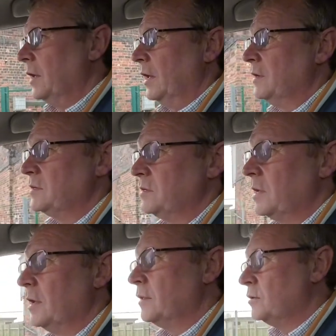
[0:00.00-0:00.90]
is
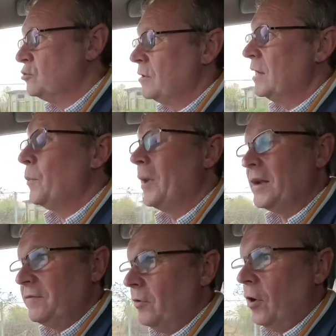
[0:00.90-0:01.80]
the train
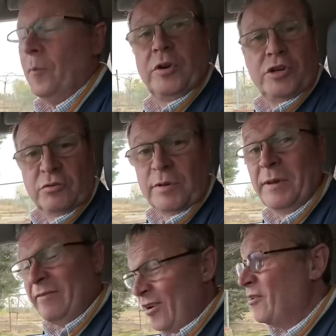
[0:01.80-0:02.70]
platform, which used to
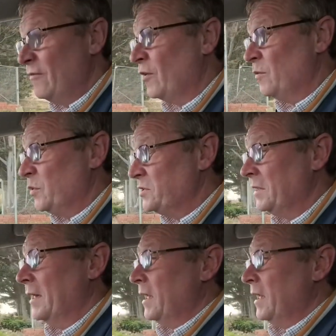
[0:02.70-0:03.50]
be very, very busy.